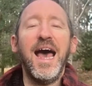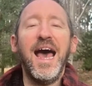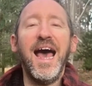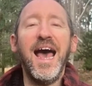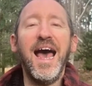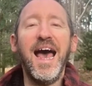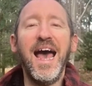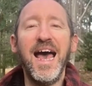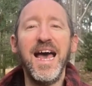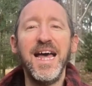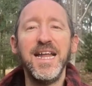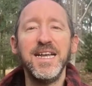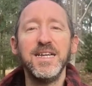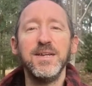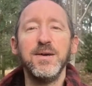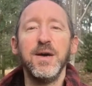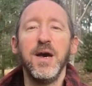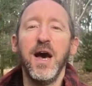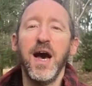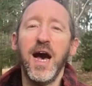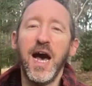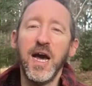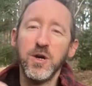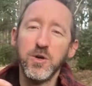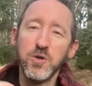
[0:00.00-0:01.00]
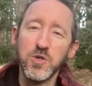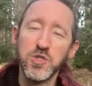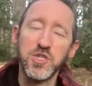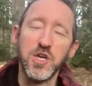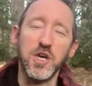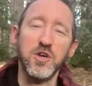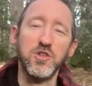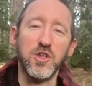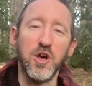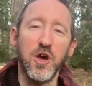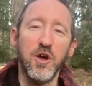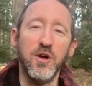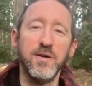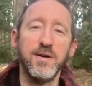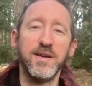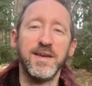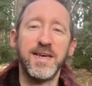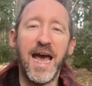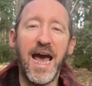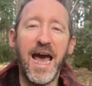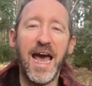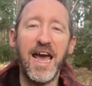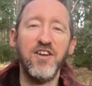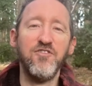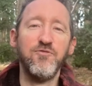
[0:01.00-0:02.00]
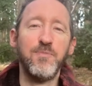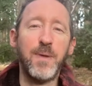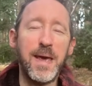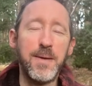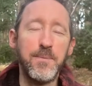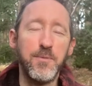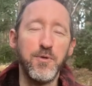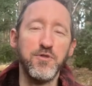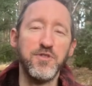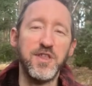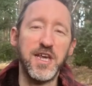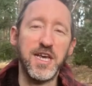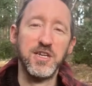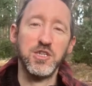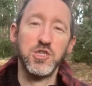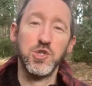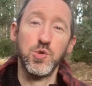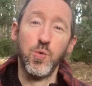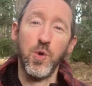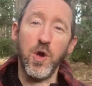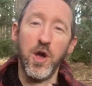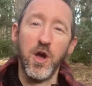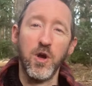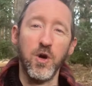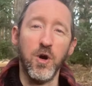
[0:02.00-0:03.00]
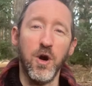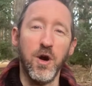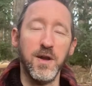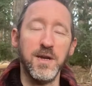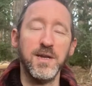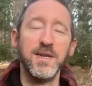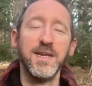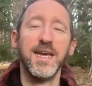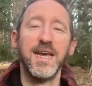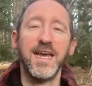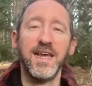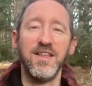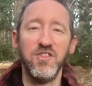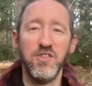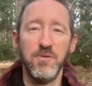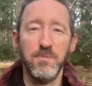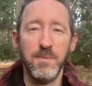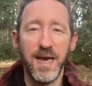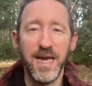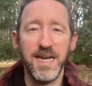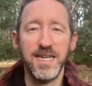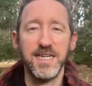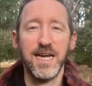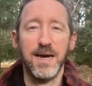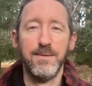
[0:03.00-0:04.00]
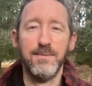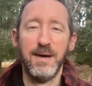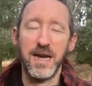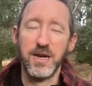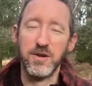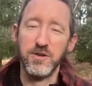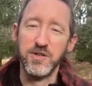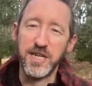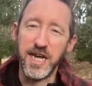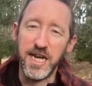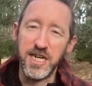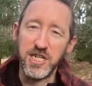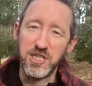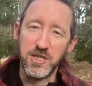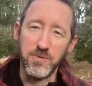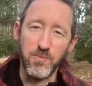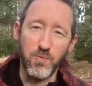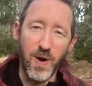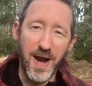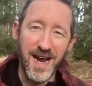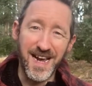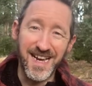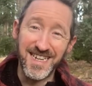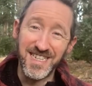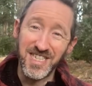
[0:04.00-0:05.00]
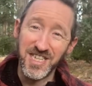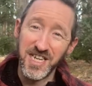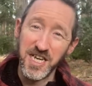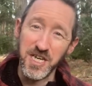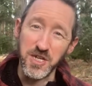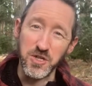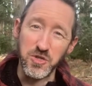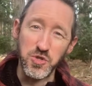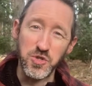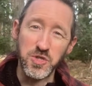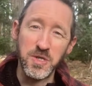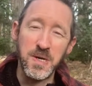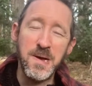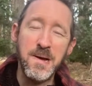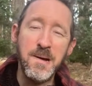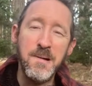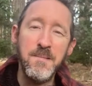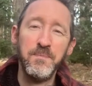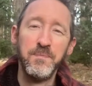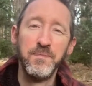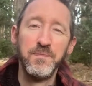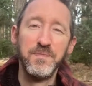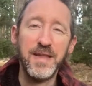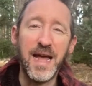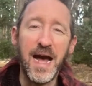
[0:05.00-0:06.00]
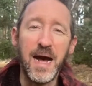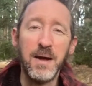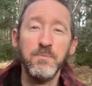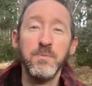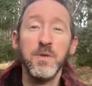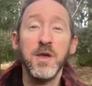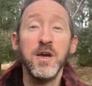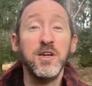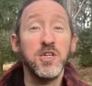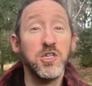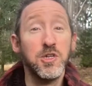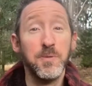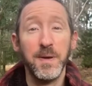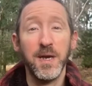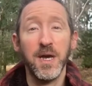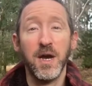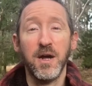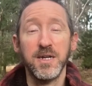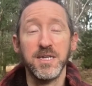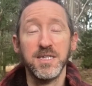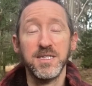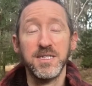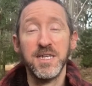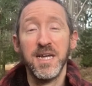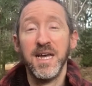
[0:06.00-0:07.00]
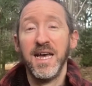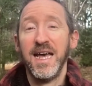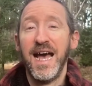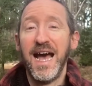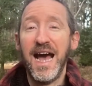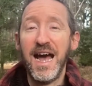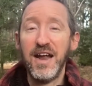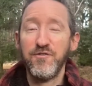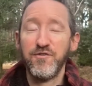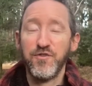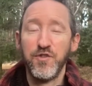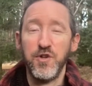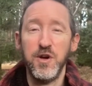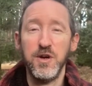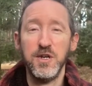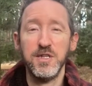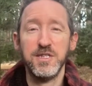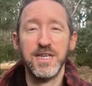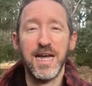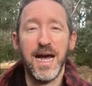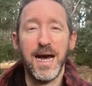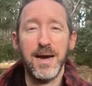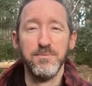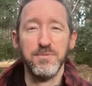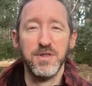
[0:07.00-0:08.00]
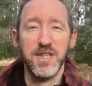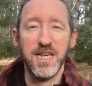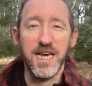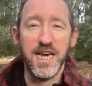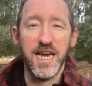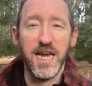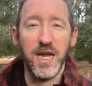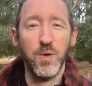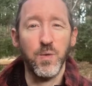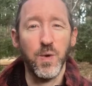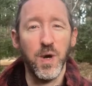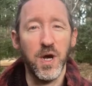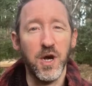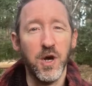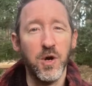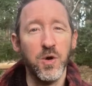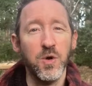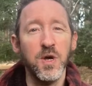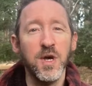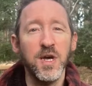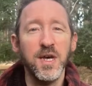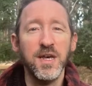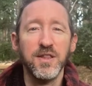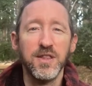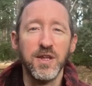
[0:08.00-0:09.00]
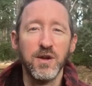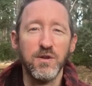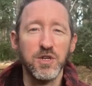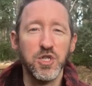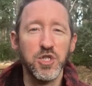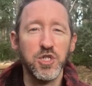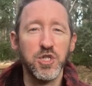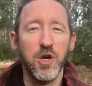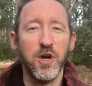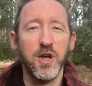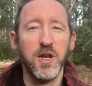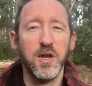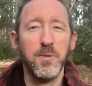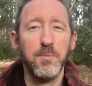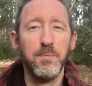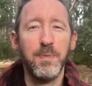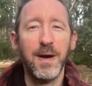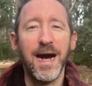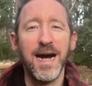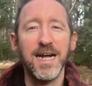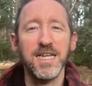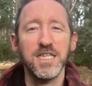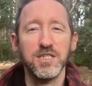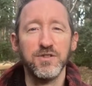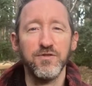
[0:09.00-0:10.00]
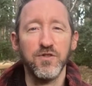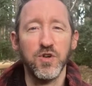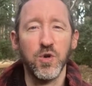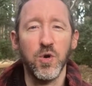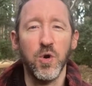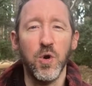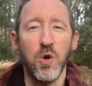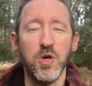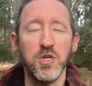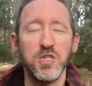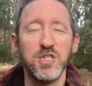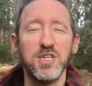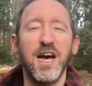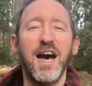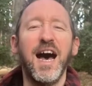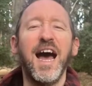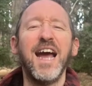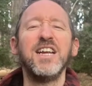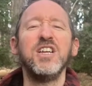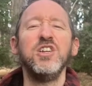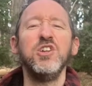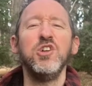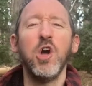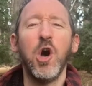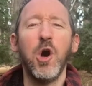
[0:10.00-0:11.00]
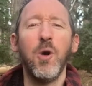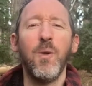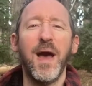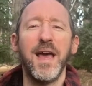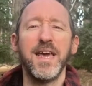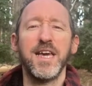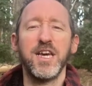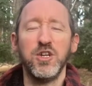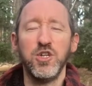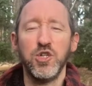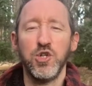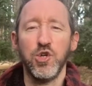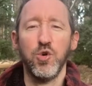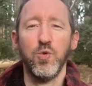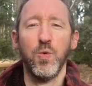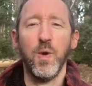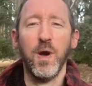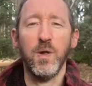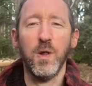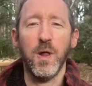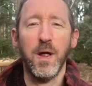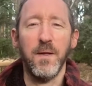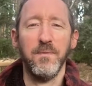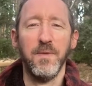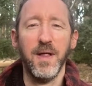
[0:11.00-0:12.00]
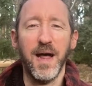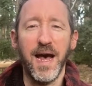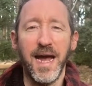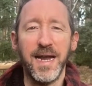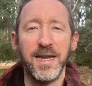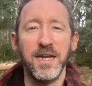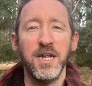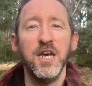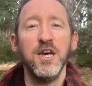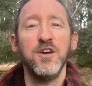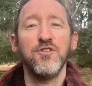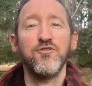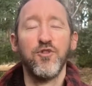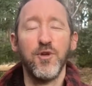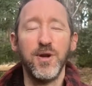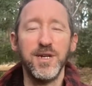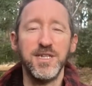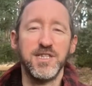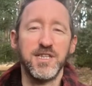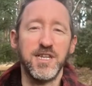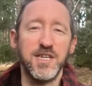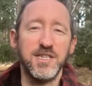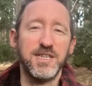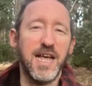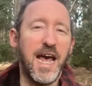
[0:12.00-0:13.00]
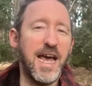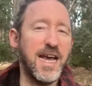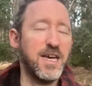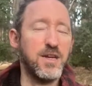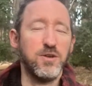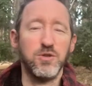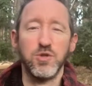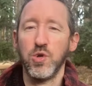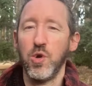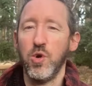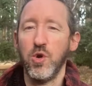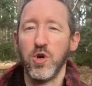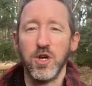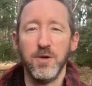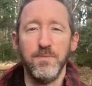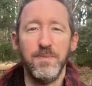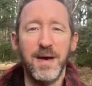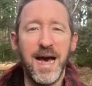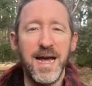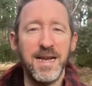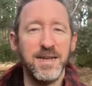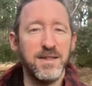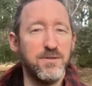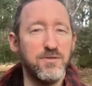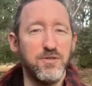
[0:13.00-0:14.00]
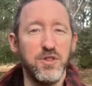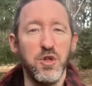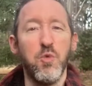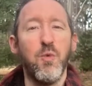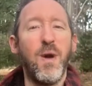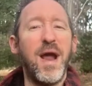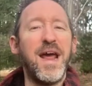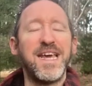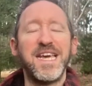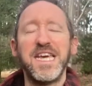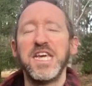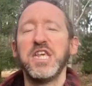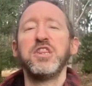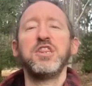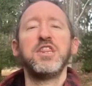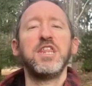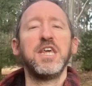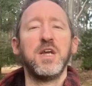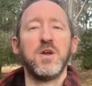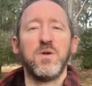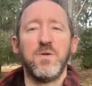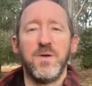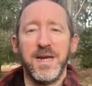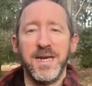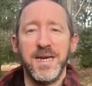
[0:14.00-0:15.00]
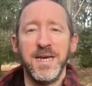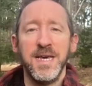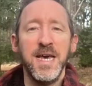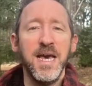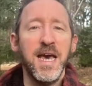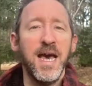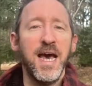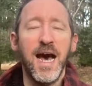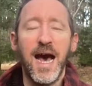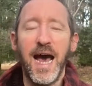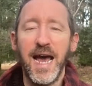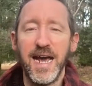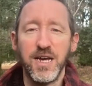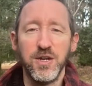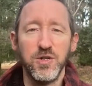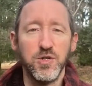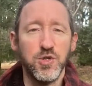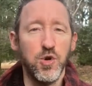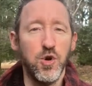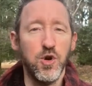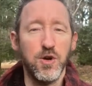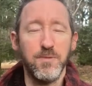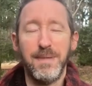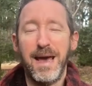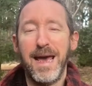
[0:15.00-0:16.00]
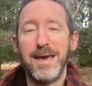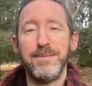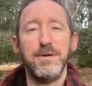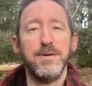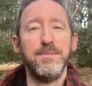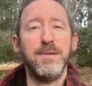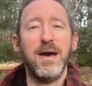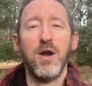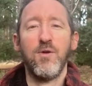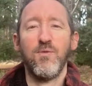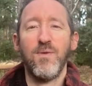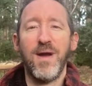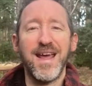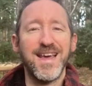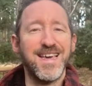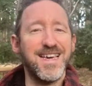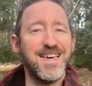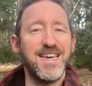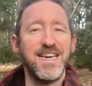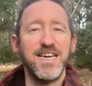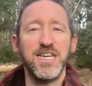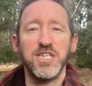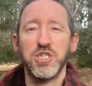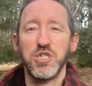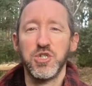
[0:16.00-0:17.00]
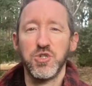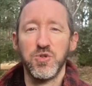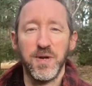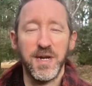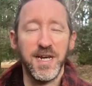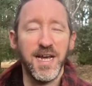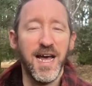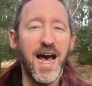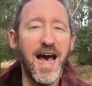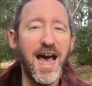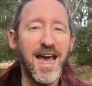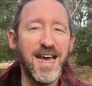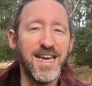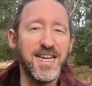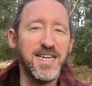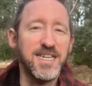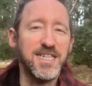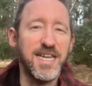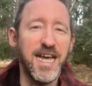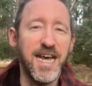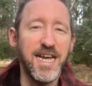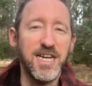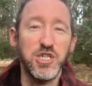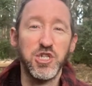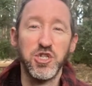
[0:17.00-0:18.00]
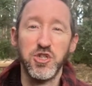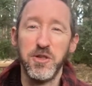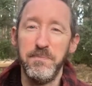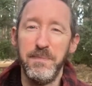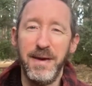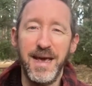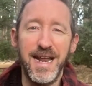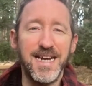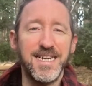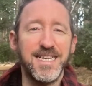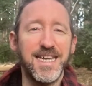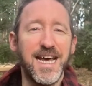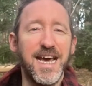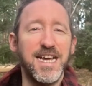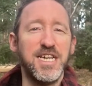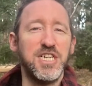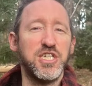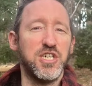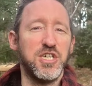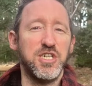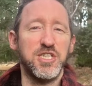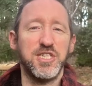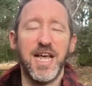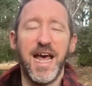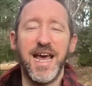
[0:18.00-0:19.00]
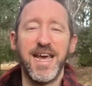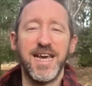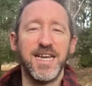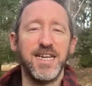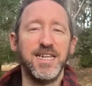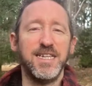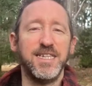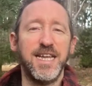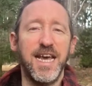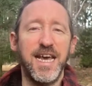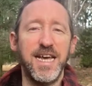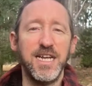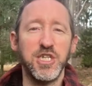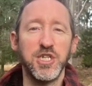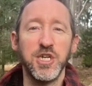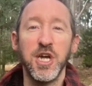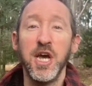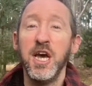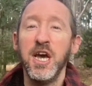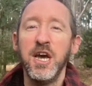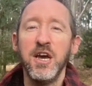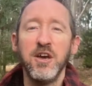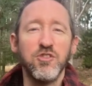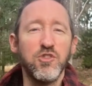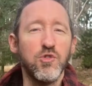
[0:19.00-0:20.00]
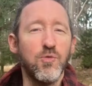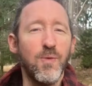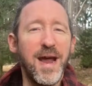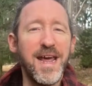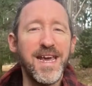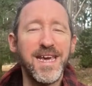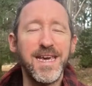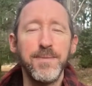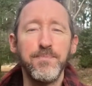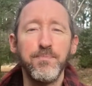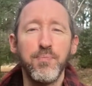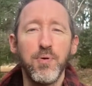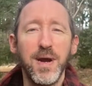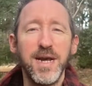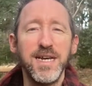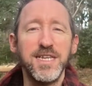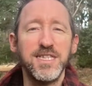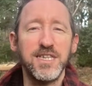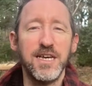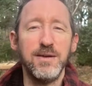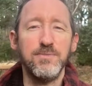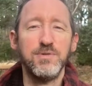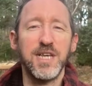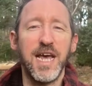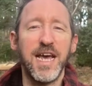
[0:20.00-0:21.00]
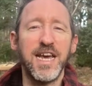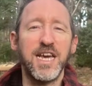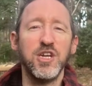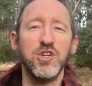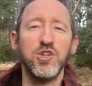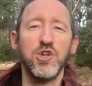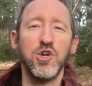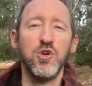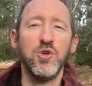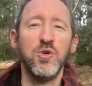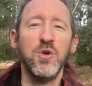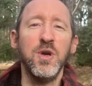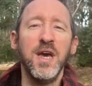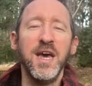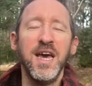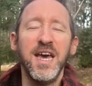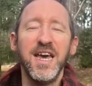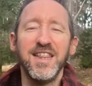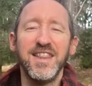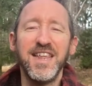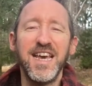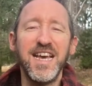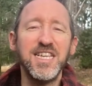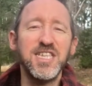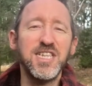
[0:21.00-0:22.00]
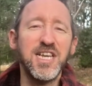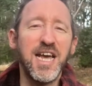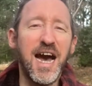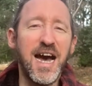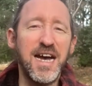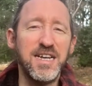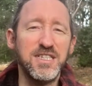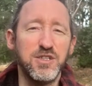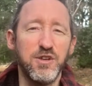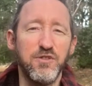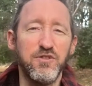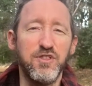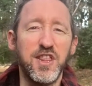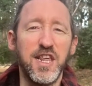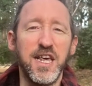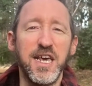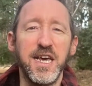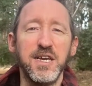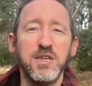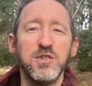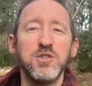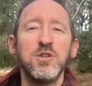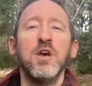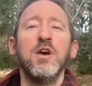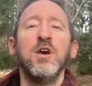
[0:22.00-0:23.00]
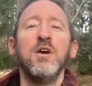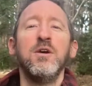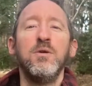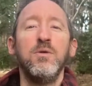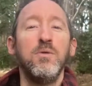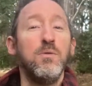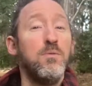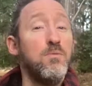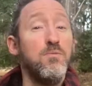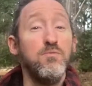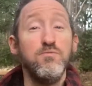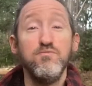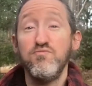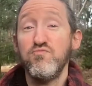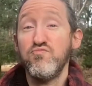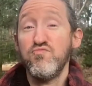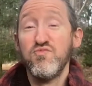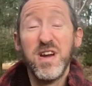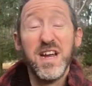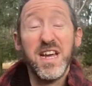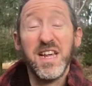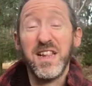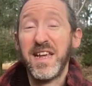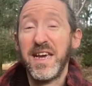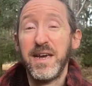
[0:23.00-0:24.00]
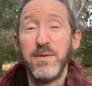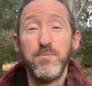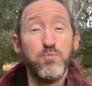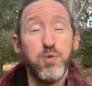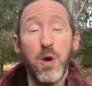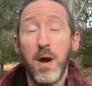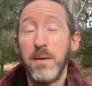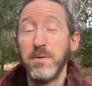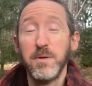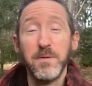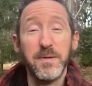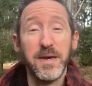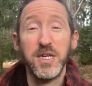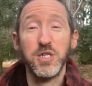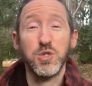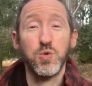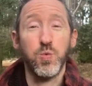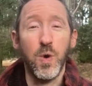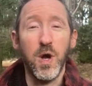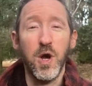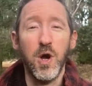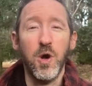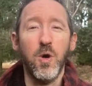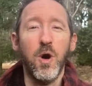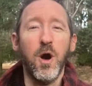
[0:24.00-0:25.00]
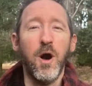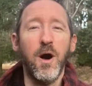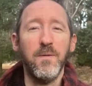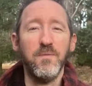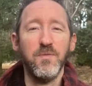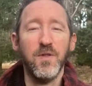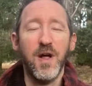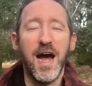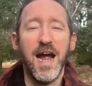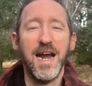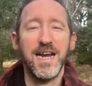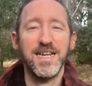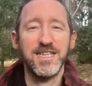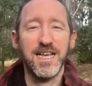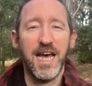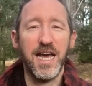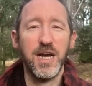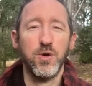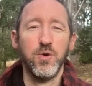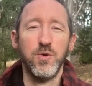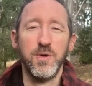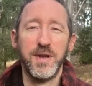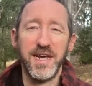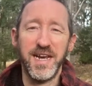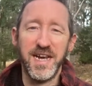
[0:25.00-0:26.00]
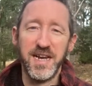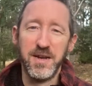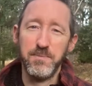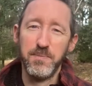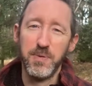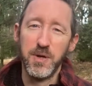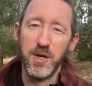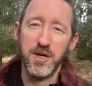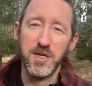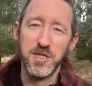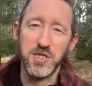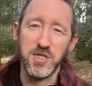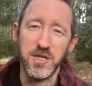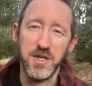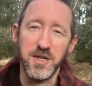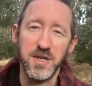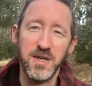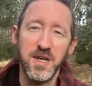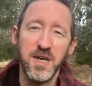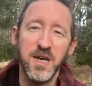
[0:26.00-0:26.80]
And I also, though, gave people things to work on in the meantime. I could teach them Reiki skills. Now, to be honest, at first I'm thinking, well, there are certain parts of a course I know I can do well online. For instance, I can talk about the Reiki theory. I can talk maybe about Reiki history. I can teach the meditations. I can teach the Reiki precepts. I can do these kinds of things really probably as well online as I could in person.